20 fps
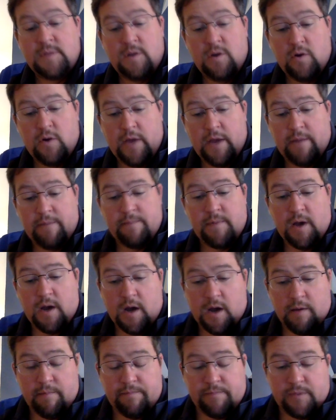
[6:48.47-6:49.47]
Okay,
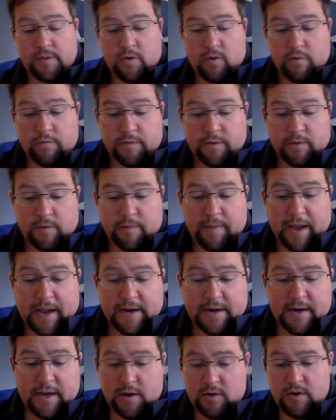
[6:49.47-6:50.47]
hopefully we're
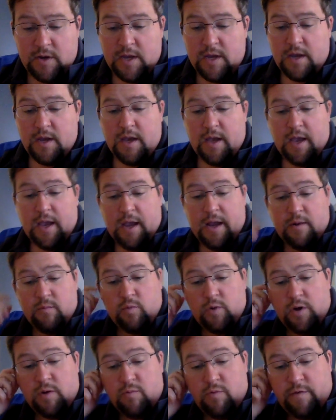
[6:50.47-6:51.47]
back now,
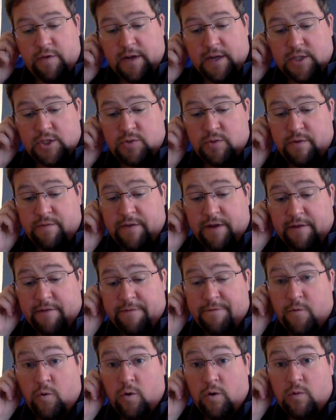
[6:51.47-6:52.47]
and we're moving on to Event
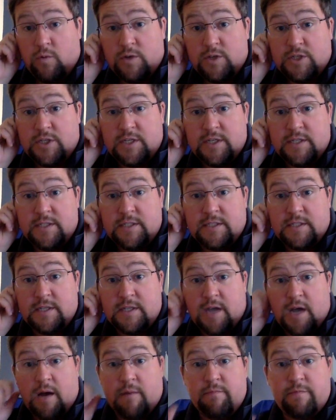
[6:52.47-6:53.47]
4, which is
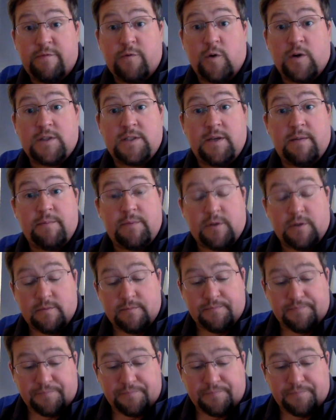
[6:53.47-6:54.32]
Fort Sumter.